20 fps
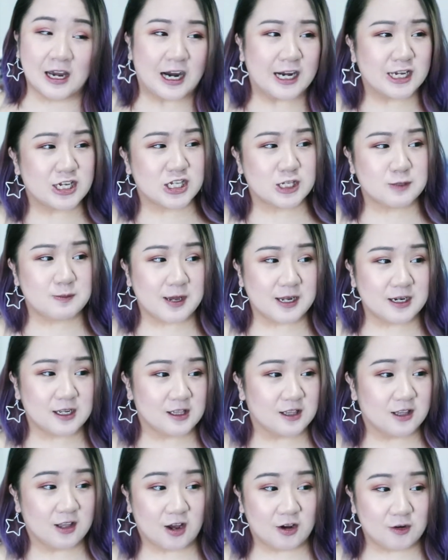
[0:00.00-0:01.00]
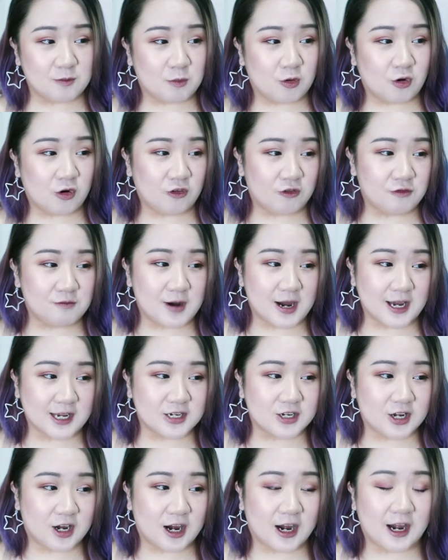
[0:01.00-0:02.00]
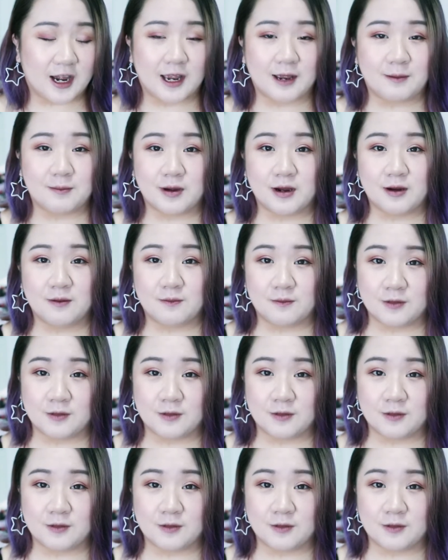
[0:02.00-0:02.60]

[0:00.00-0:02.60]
I just spent a lot more of my time